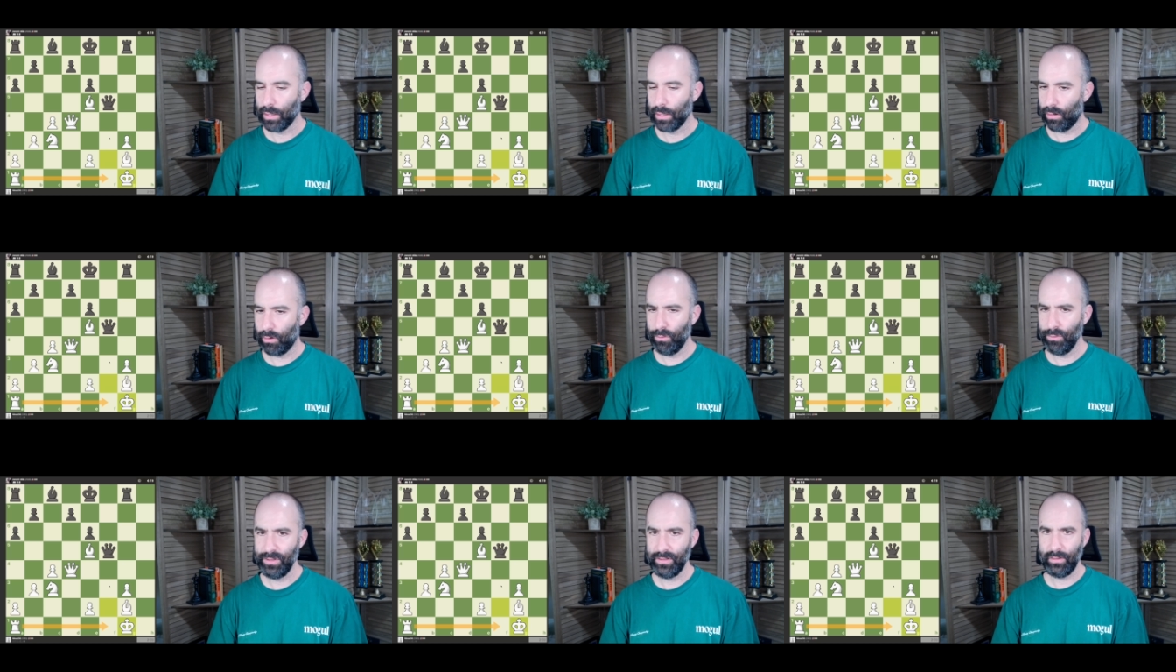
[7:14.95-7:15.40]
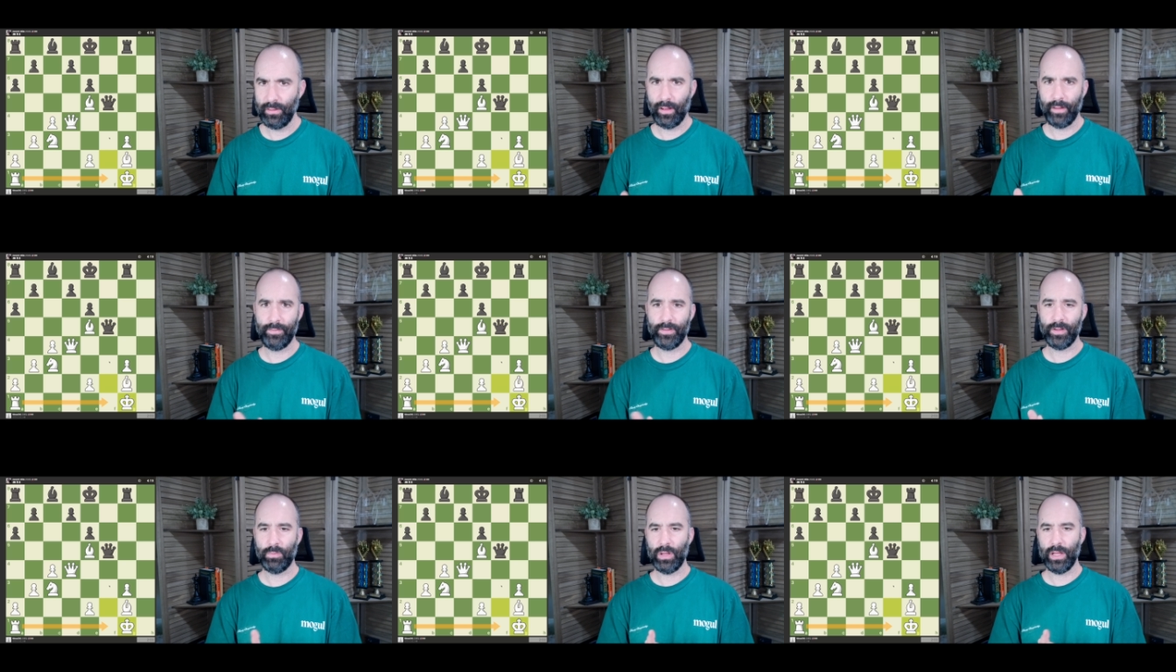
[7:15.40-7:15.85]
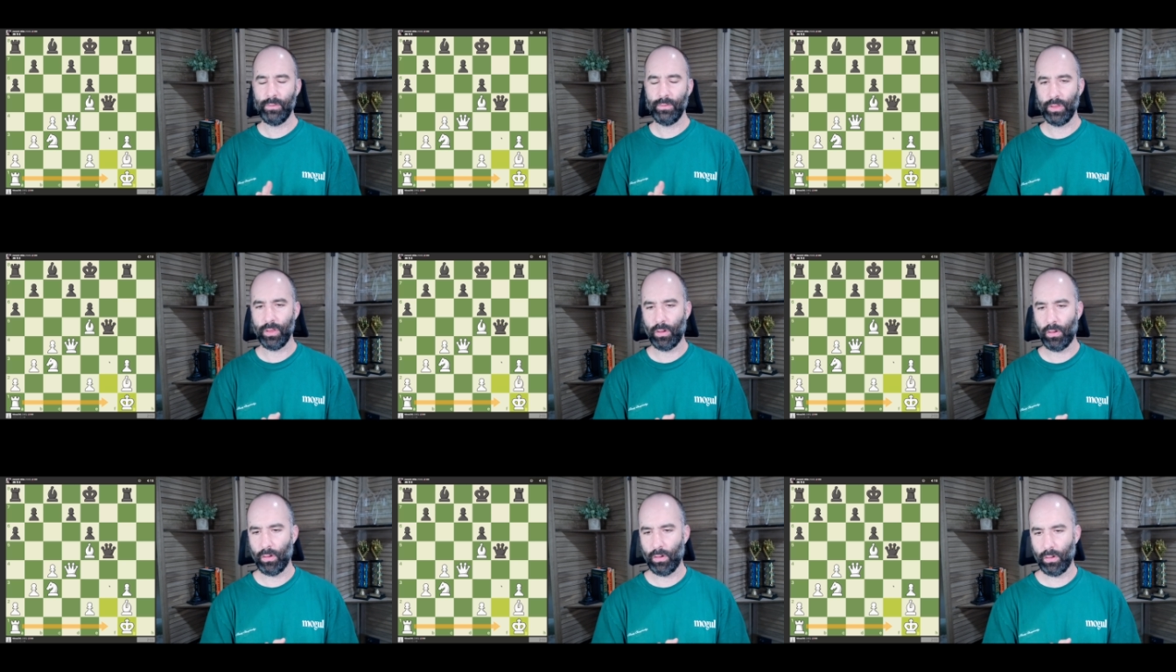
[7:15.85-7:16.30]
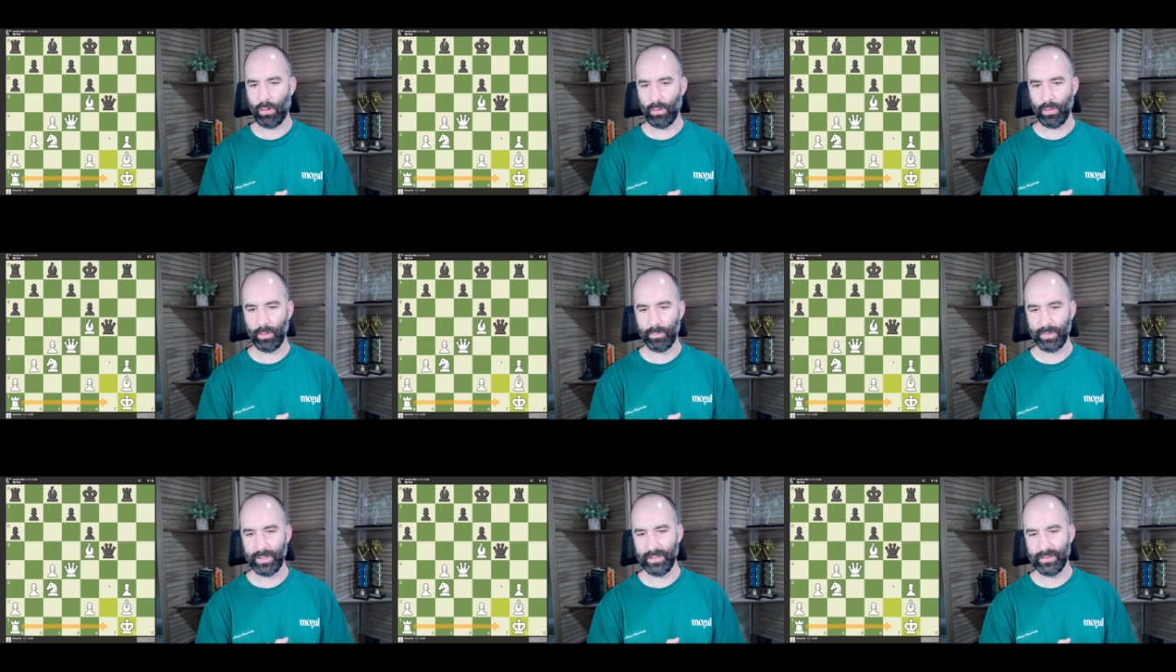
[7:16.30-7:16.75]
Always love to play with all
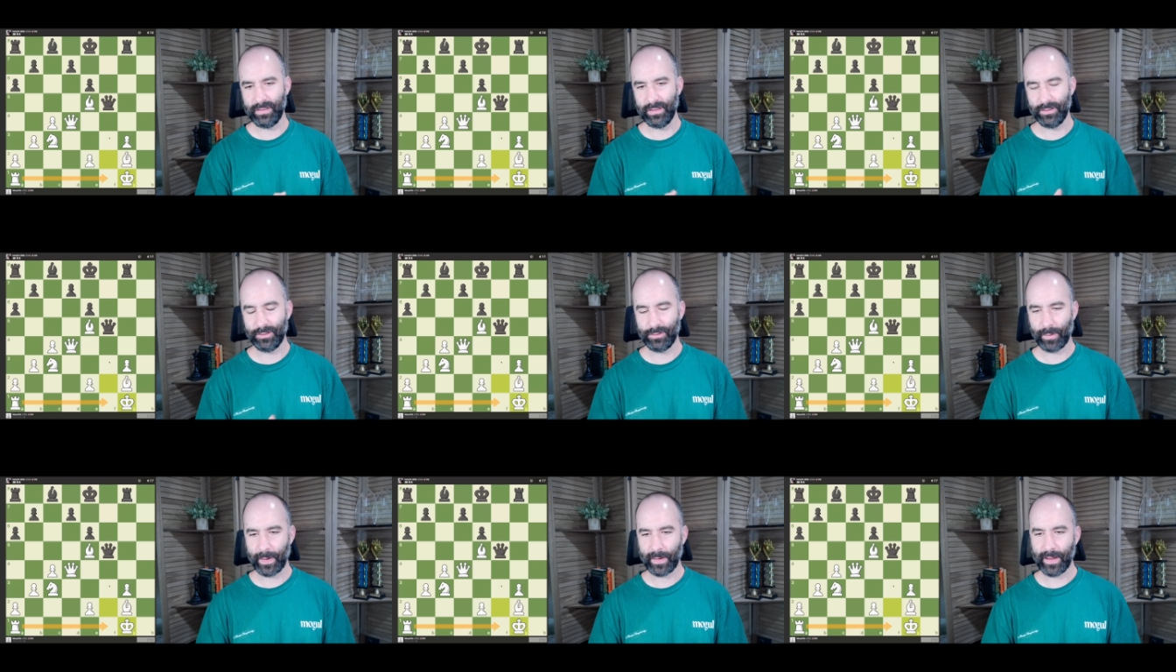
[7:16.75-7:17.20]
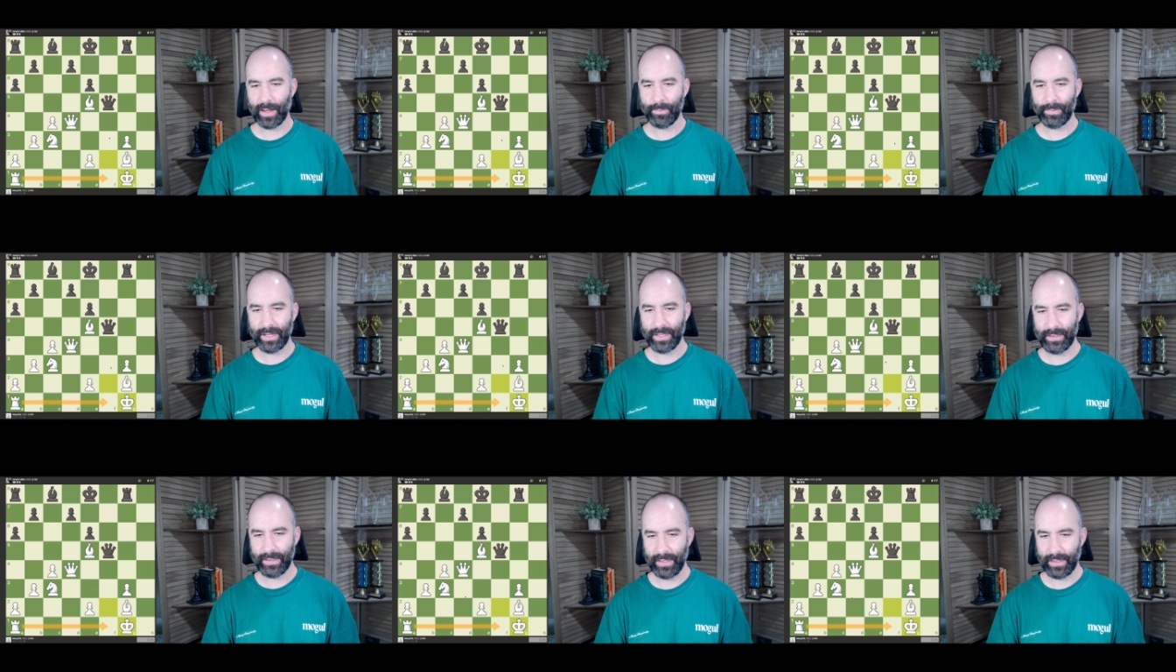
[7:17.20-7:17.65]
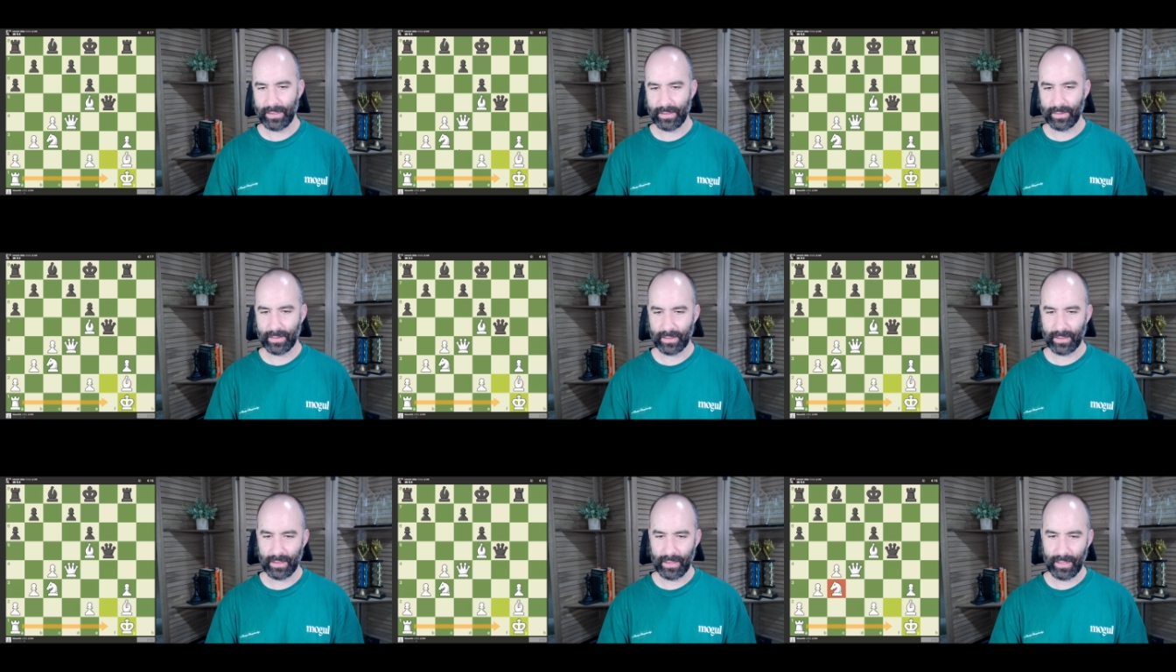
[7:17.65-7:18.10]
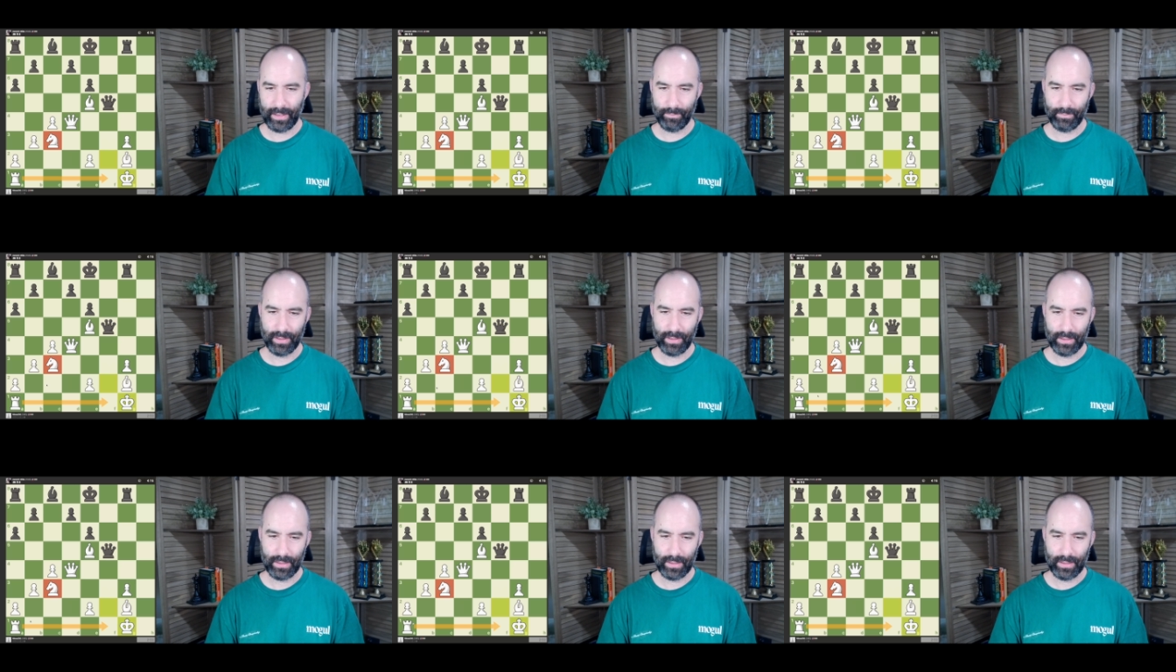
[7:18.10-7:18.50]
the pieces. So I got my knight in the game.